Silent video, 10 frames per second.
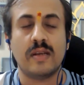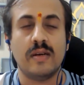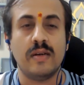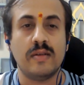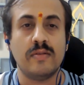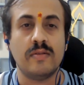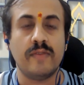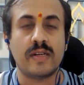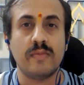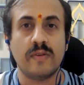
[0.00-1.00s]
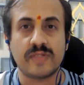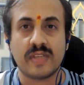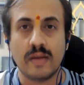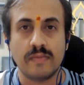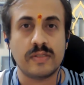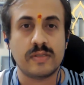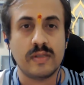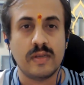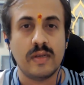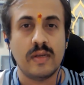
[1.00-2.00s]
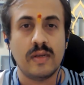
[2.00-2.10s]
victim of scams